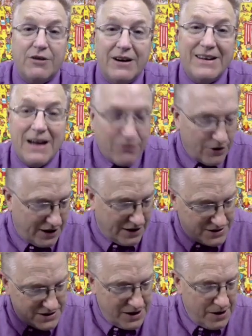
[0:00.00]
It never
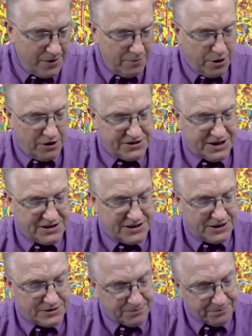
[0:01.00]
ends. Paul says
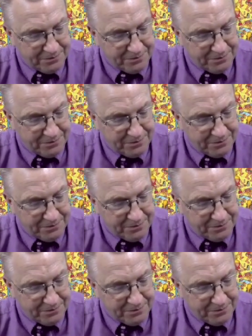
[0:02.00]
this.